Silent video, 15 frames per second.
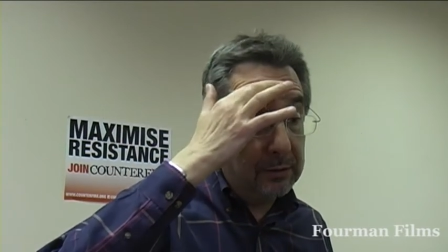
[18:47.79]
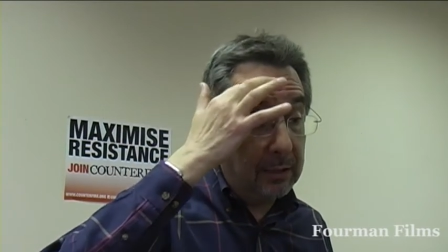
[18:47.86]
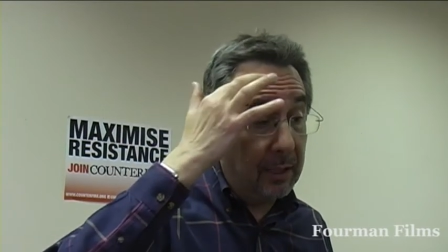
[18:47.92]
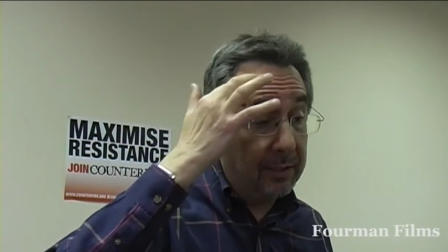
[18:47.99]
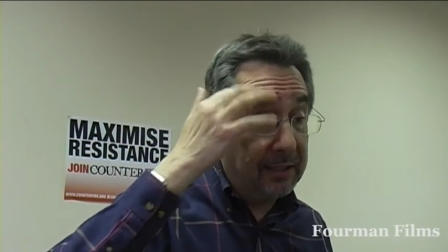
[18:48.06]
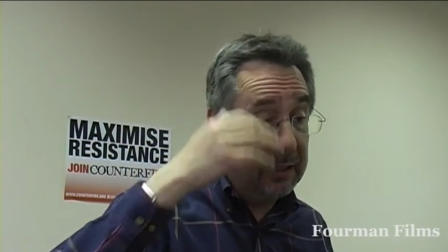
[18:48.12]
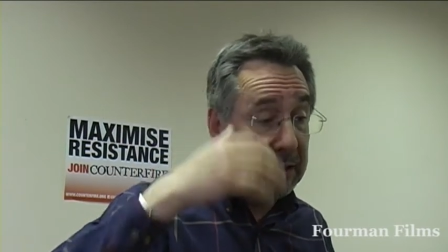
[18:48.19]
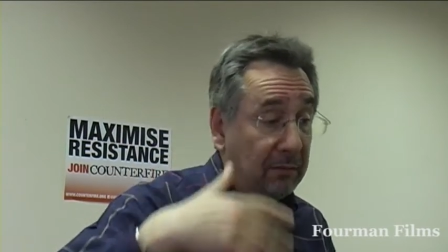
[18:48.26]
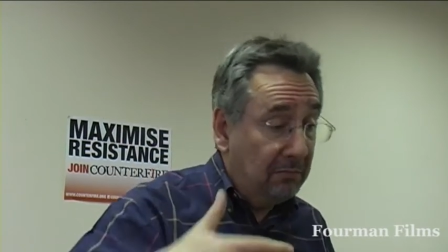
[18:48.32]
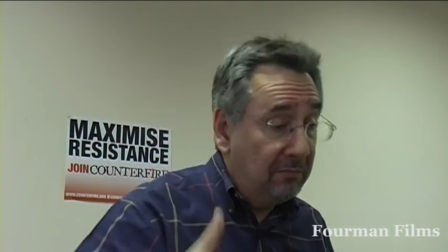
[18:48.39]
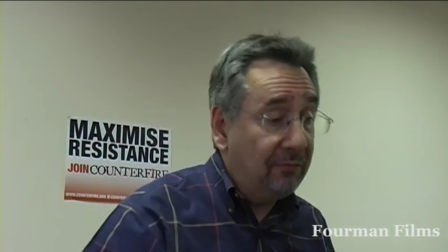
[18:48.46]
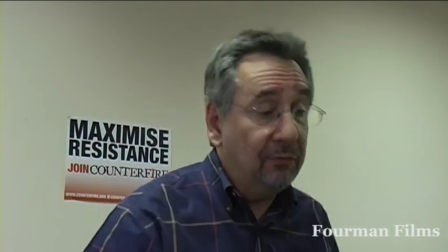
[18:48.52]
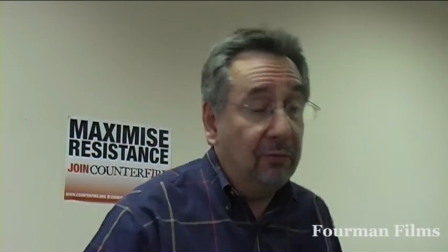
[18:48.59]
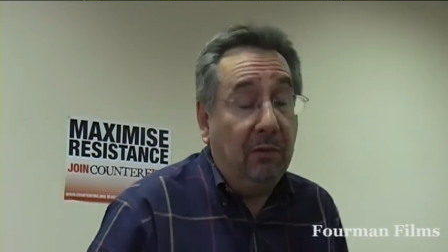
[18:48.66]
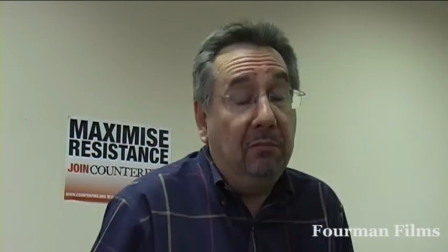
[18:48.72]
And I think,
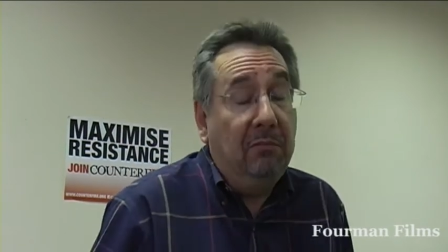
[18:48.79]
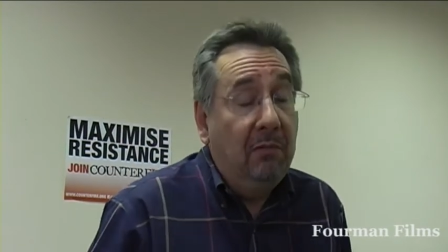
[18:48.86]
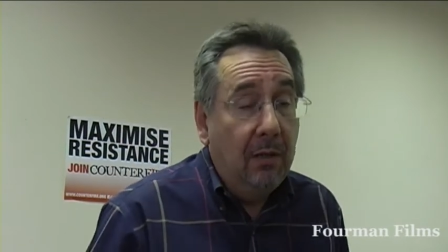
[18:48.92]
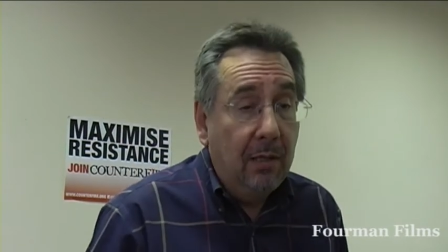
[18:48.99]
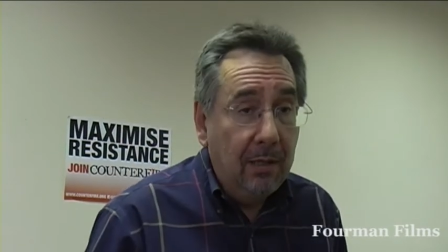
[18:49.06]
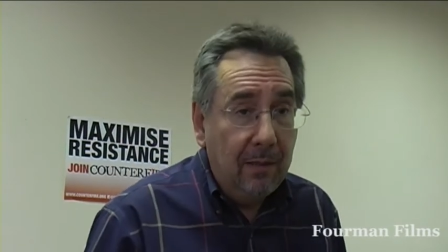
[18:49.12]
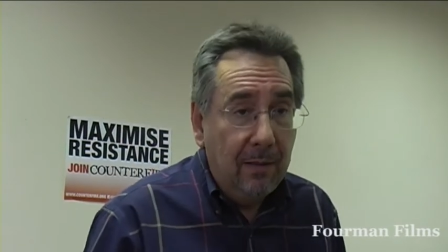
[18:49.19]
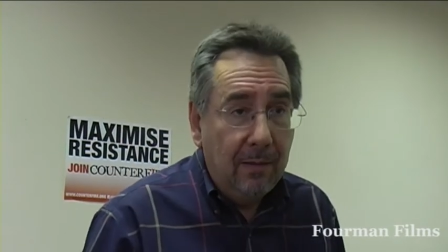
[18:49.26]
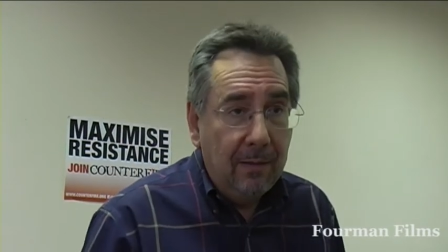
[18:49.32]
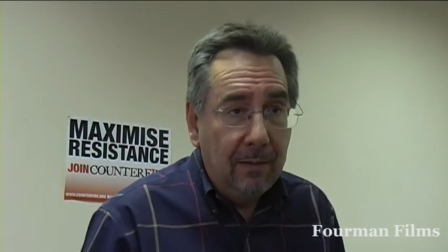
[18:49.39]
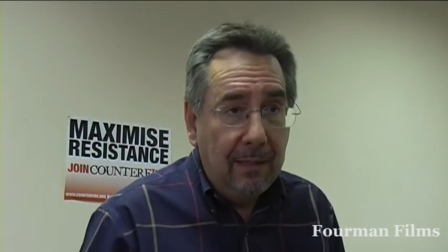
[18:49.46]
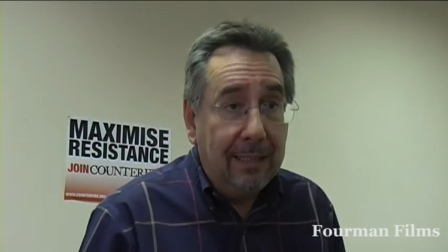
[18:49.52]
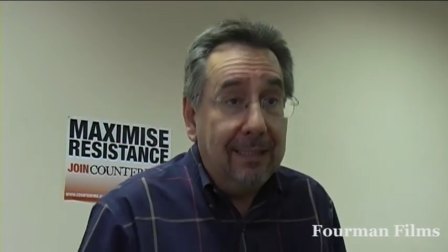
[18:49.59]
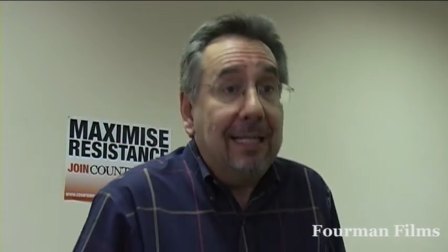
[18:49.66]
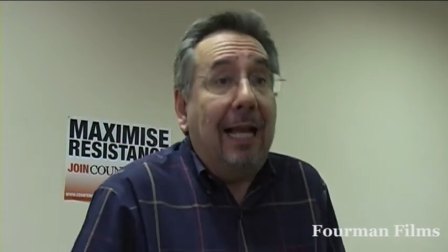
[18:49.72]
for
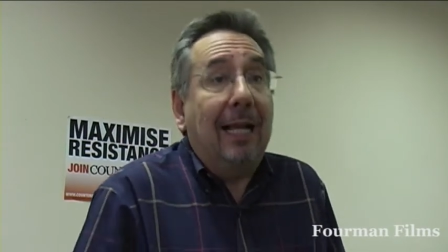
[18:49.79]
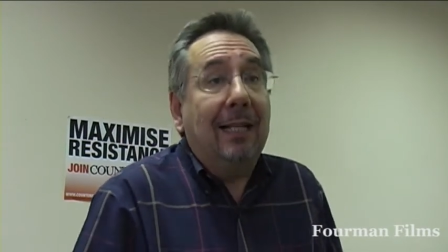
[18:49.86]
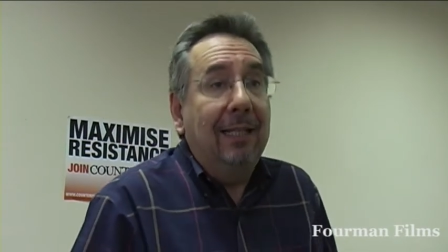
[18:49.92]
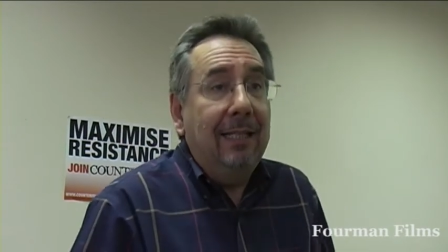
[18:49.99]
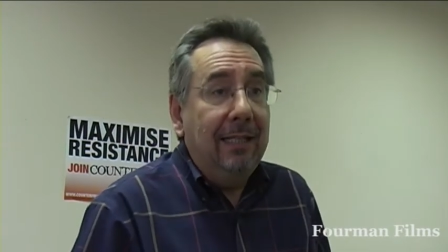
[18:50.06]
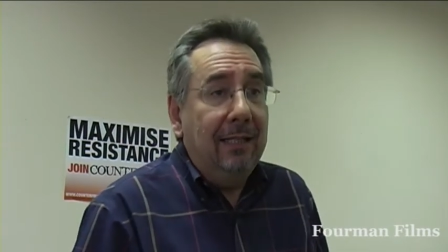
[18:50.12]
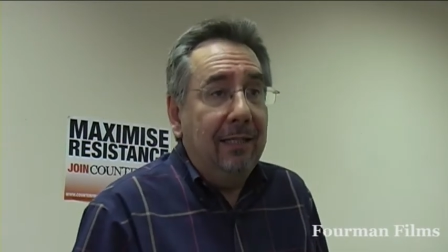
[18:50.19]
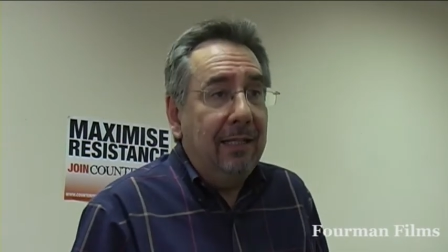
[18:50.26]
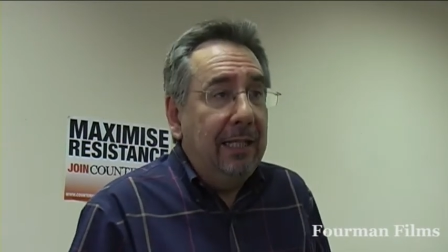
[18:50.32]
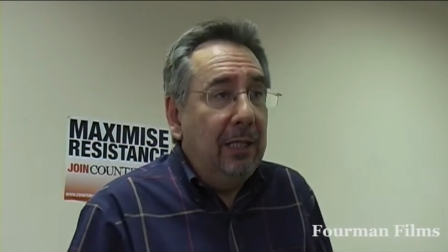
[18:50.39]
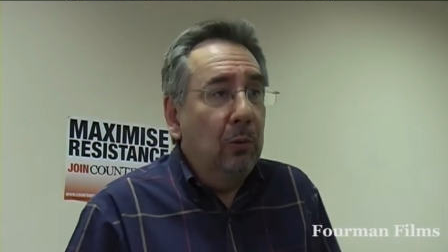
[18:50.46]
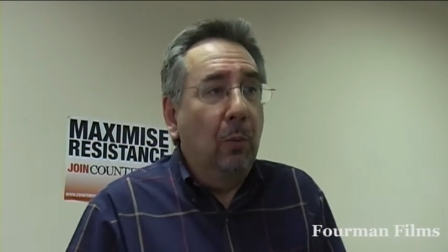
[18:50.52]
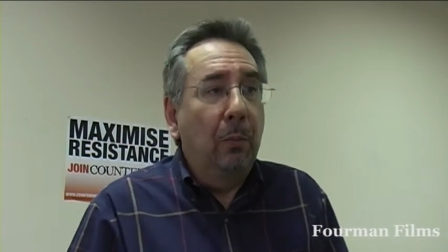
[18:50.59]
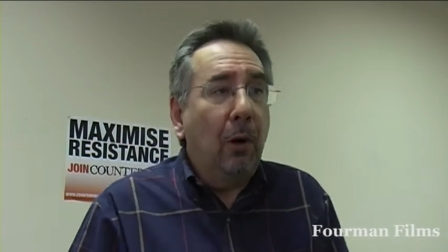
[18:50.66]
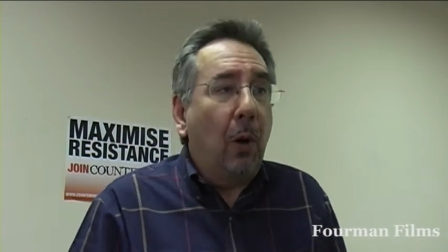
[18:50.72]
exactly the
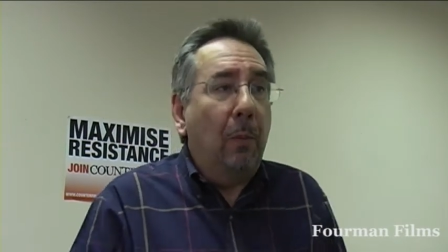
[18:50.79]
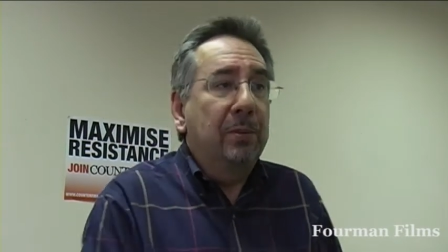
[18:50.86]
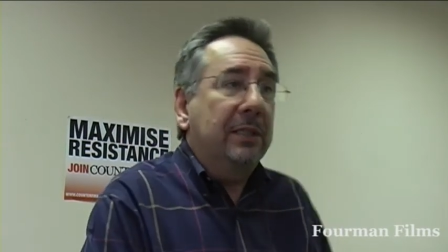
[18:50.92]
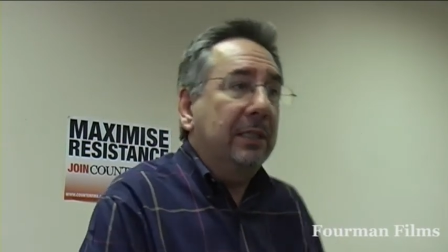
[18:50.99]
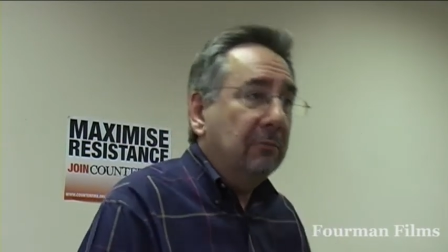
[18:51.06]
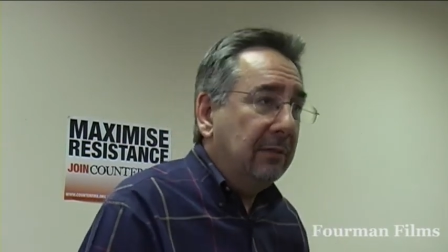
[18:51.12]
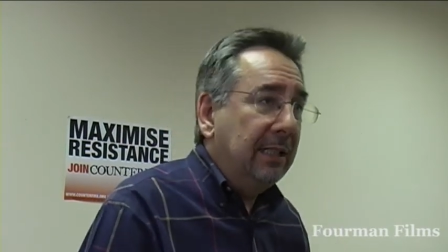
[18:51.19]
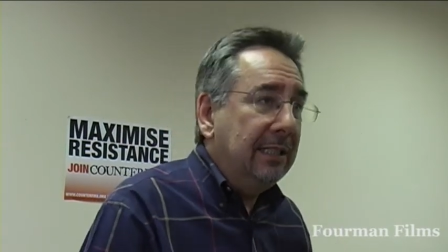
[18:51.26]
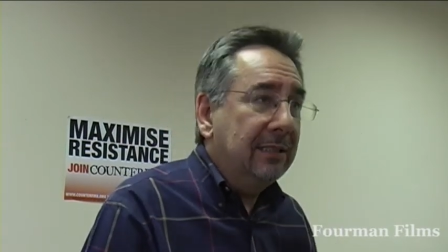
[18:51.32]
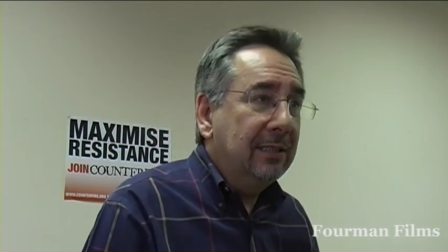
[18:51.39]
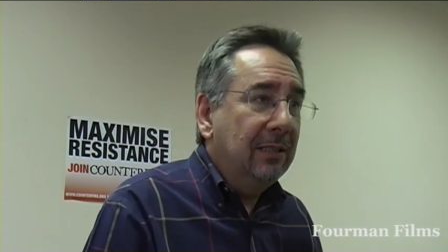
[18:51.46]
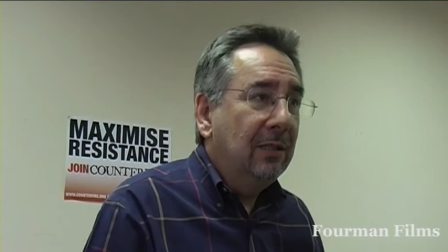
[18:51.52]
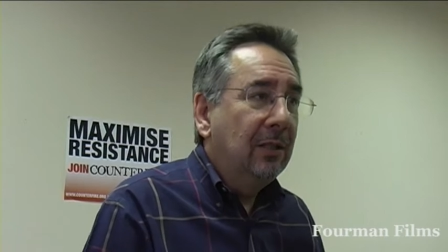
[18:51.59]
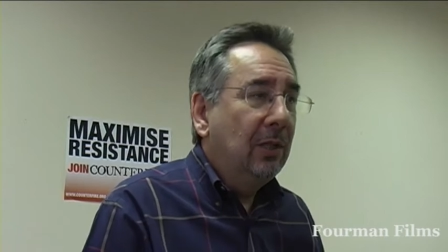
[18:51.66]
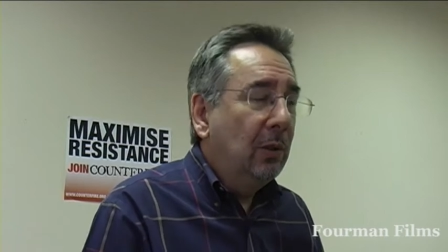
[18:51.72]
equal but opposite
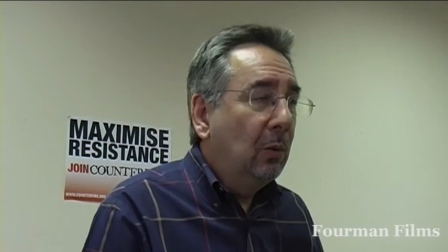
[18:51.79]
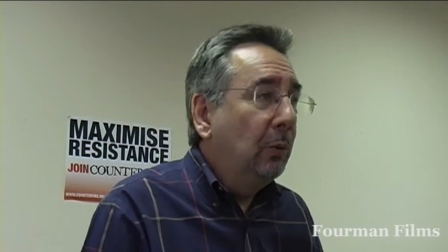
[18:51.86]
reason,